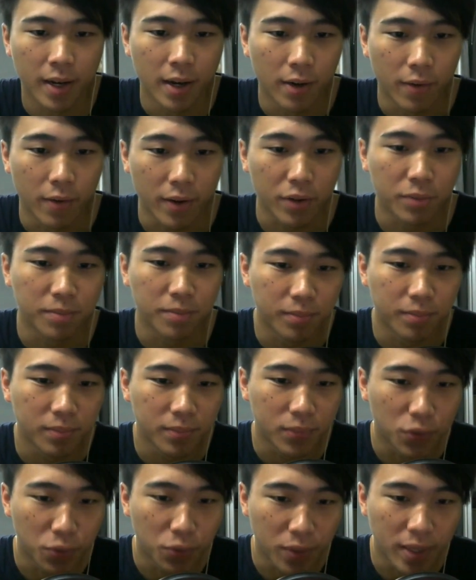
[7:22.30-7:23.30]
Right,
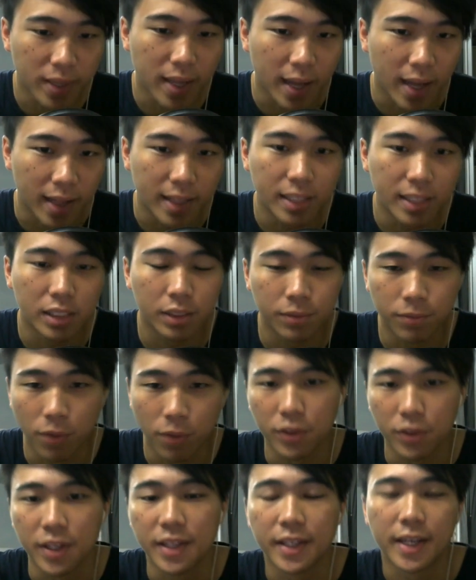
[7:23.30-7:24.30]
you need at least
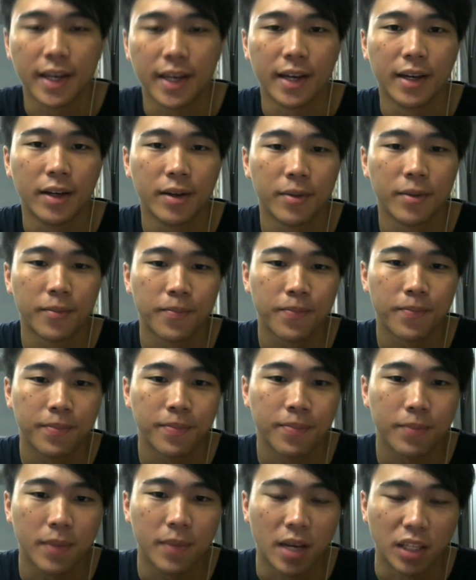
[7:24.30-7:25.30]
14k
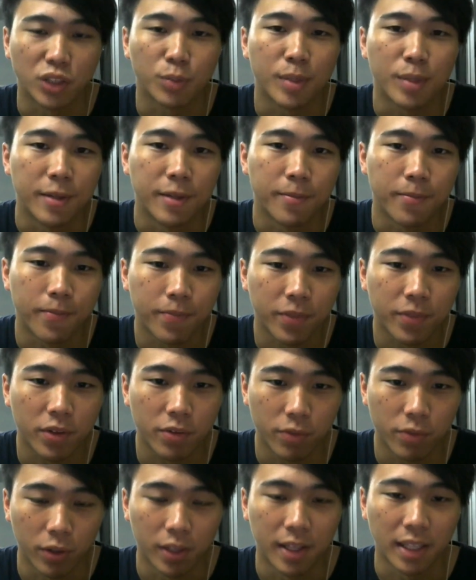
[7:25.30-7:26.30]
HP
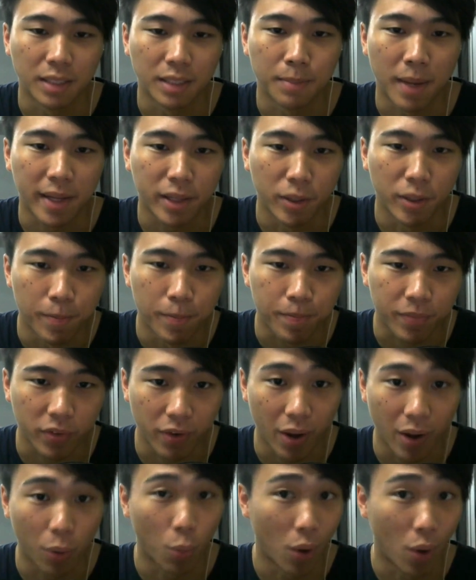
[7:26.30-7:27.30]
for the next battle.
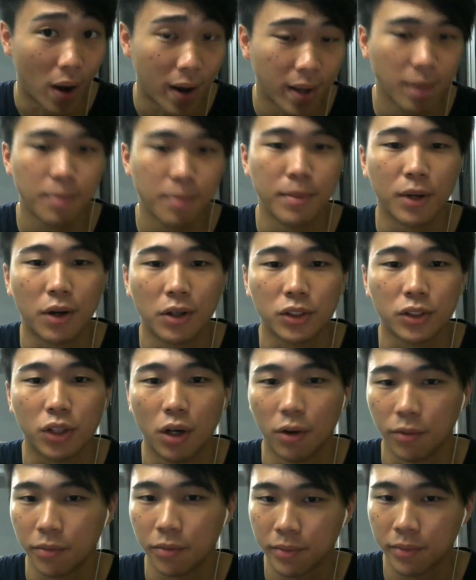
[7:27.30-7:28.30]
Right, why? Because
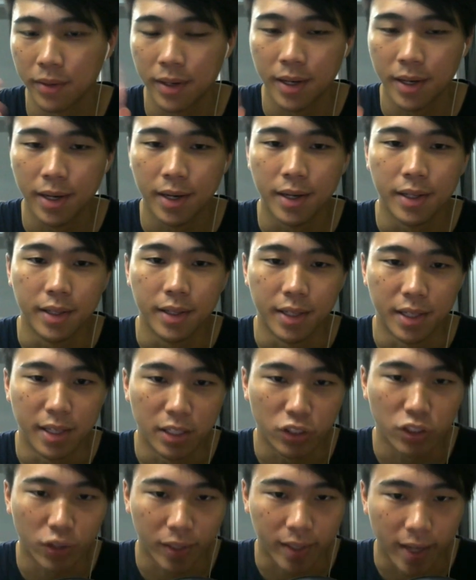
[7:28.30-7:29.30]
of the
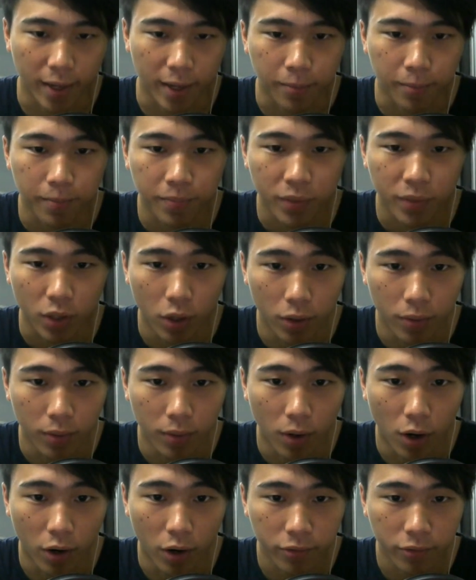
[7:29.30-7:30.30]
initial attack
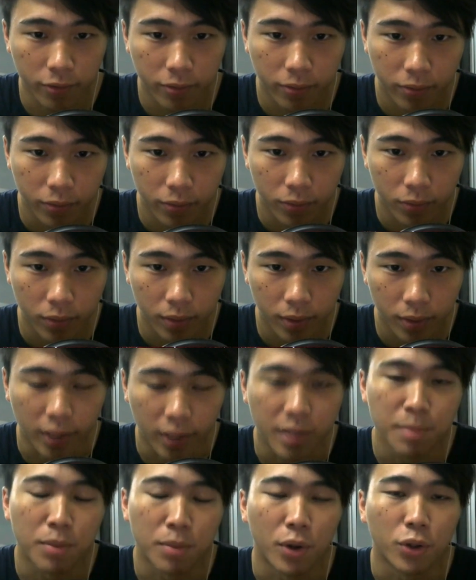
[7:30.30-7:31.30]
of
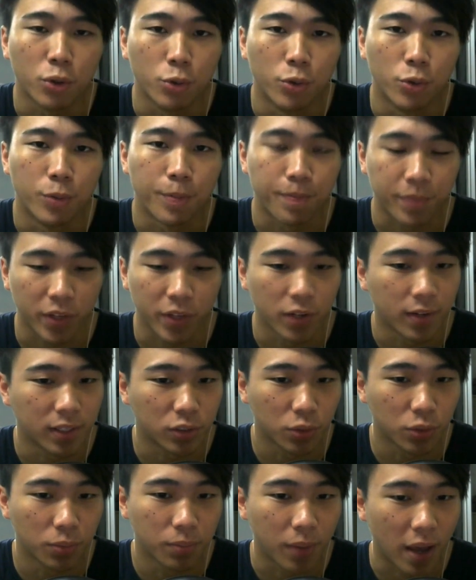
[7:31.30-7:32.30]
13.2.
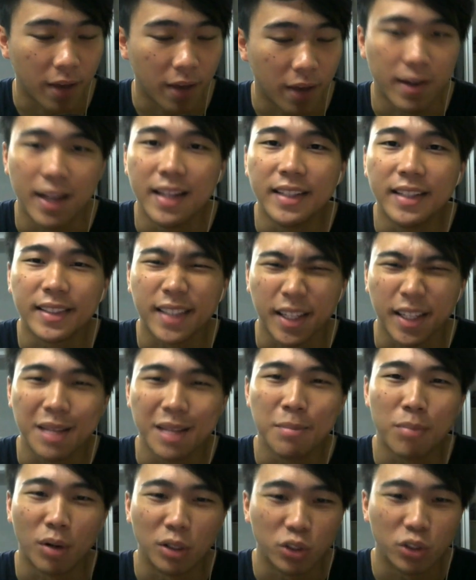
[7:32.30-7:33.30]
Alright, so have at least
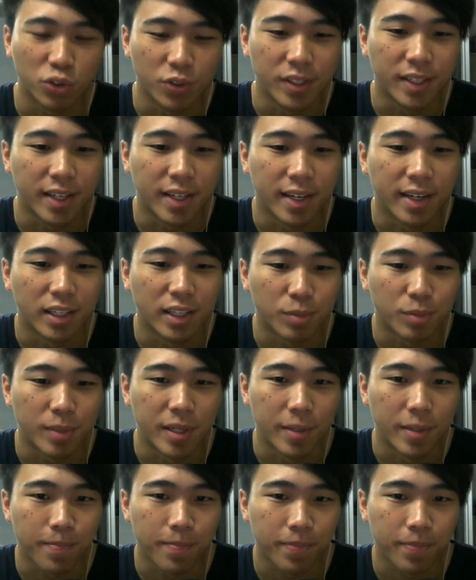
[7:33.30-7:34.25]
13.3k HP.